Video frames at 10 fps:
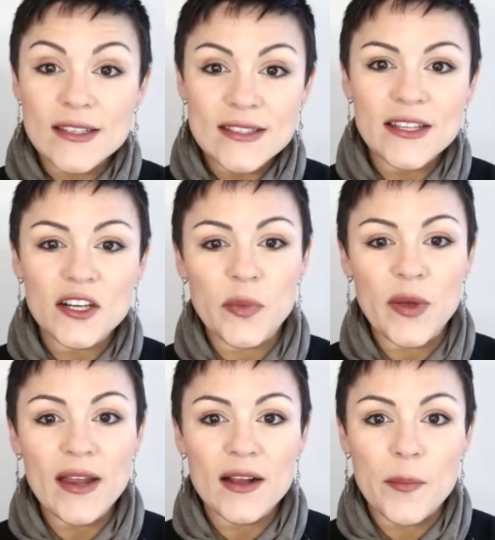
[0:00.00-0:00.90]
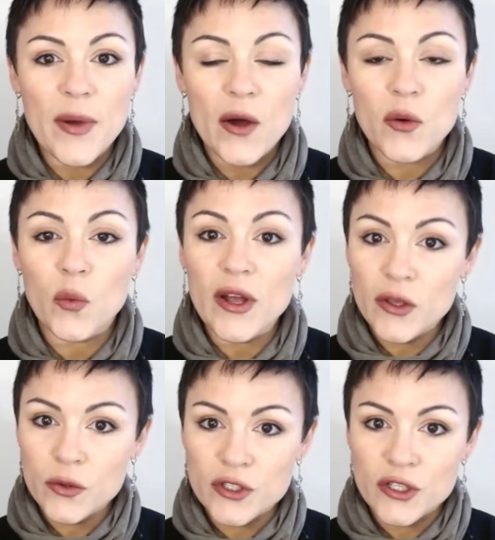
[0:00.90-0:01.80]
us a little bit about what
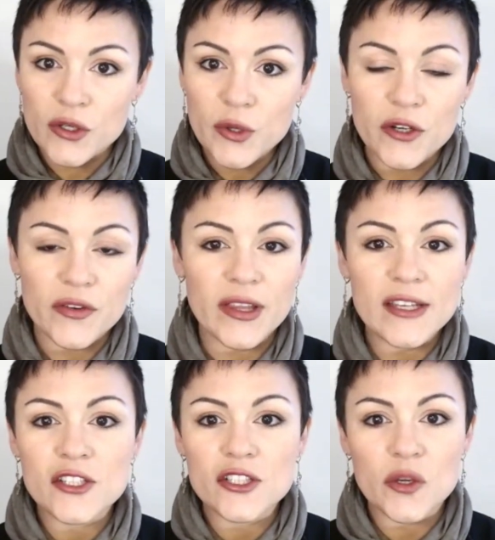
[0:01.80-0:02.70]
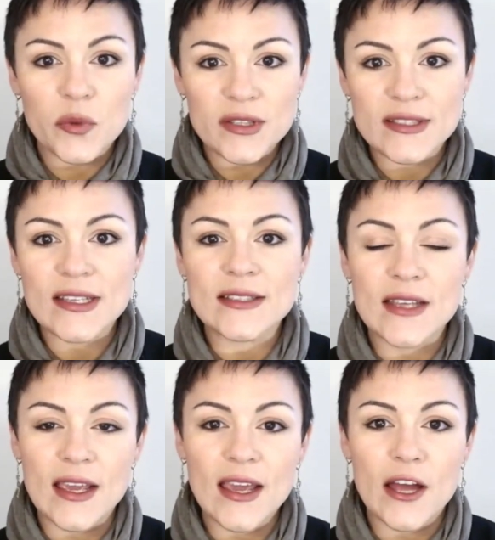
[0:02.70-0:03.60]
you do and your relationship with
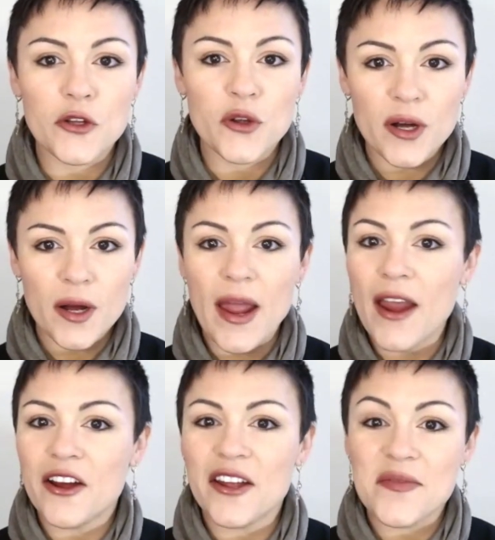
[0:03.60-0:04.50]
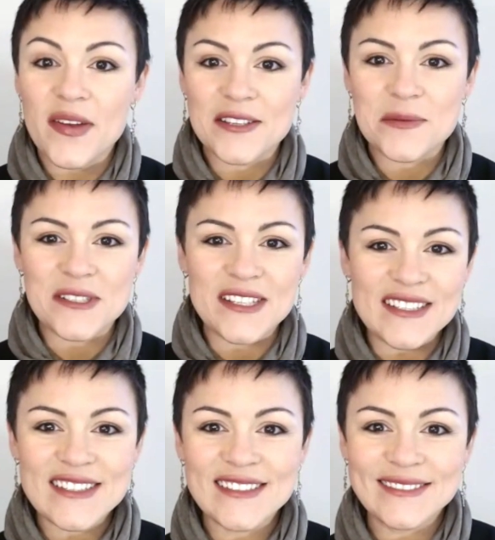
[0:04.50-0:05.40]
CZ and your area of
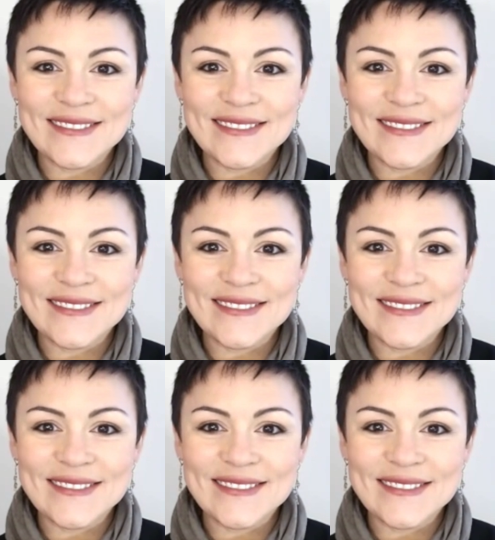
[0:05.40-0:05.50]
expertise.